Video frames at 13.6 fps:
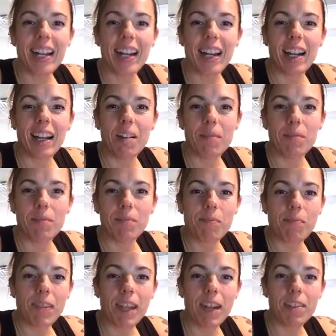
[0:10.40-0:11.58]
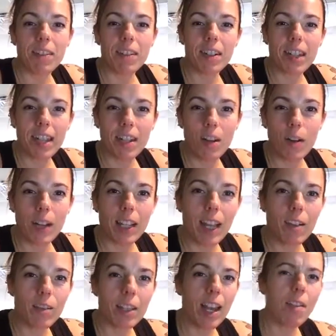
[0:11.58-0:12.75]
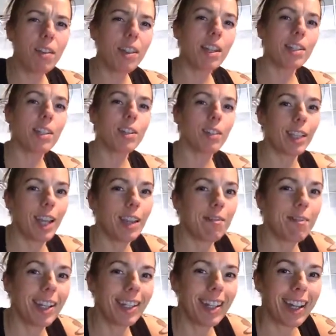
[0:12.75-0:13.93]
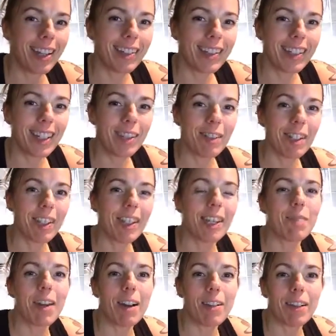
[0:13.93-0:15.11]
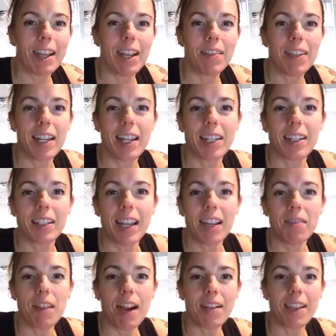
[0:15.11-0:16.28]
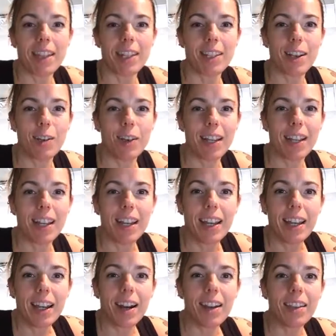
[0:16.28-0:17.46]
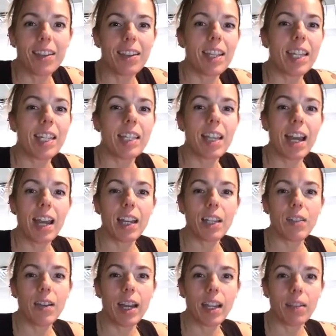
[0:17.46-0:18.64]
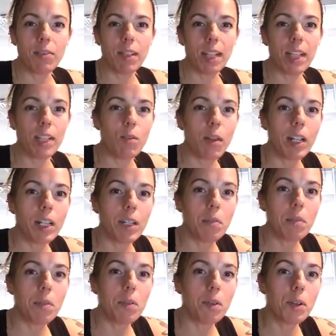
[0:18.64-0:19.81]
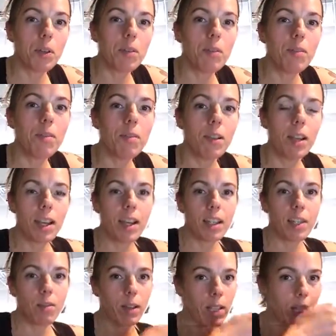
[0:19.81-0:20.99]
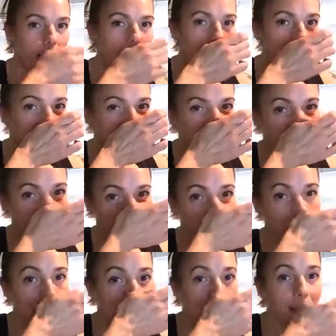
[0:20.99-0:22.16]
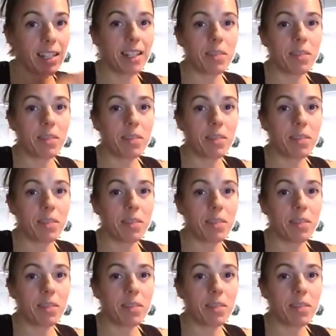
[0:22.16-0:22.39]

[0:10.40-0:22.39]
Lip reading: How's your day going, and how are things in your life right now? Like when you think about everything in your life, how are things going? Are there things that you kind of feel like you want to improve? You want to change them a little bit?